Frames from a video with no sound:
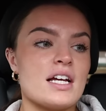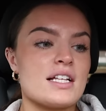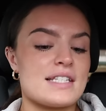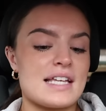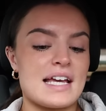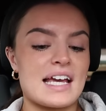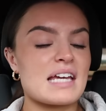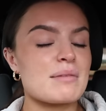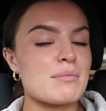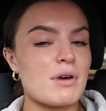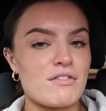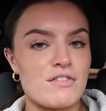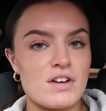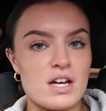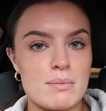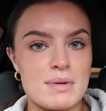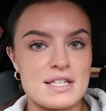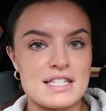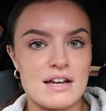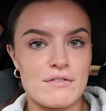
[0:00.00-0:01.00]
Taking my
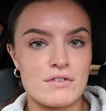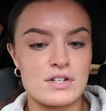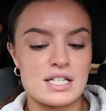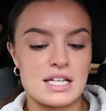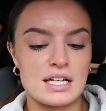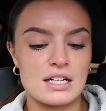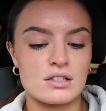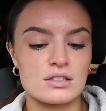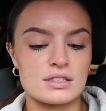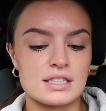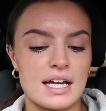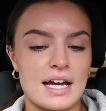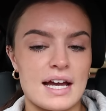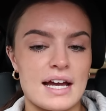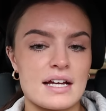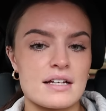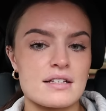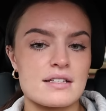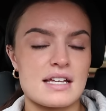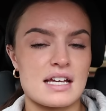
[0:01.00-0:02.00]
vitamins every single
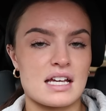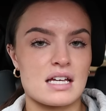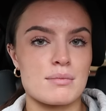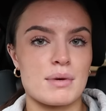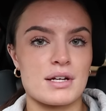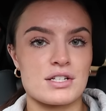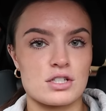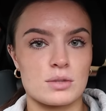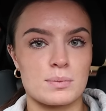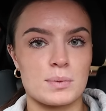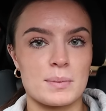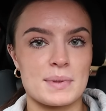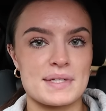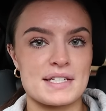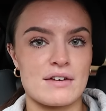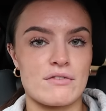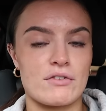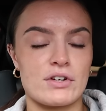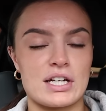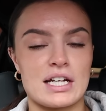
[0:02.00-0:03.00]
day, taking my
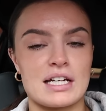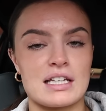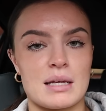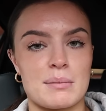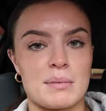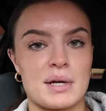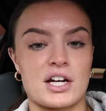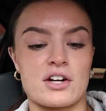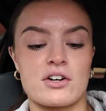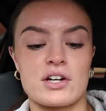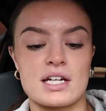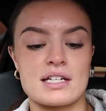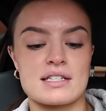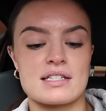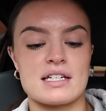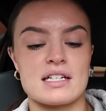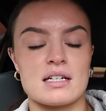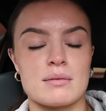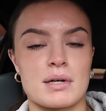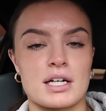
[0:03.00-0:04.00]
supplements every day, like my
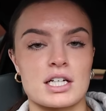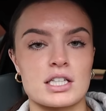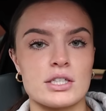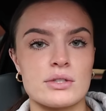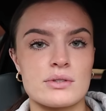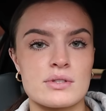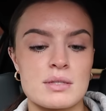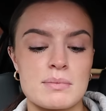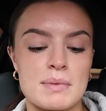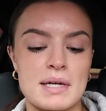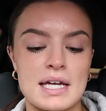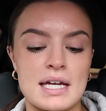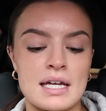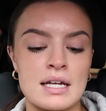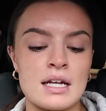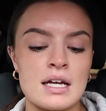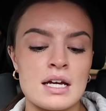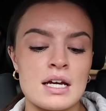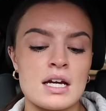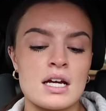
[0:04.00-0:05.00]
creatine and my
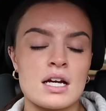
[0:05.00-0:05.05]
glutamine,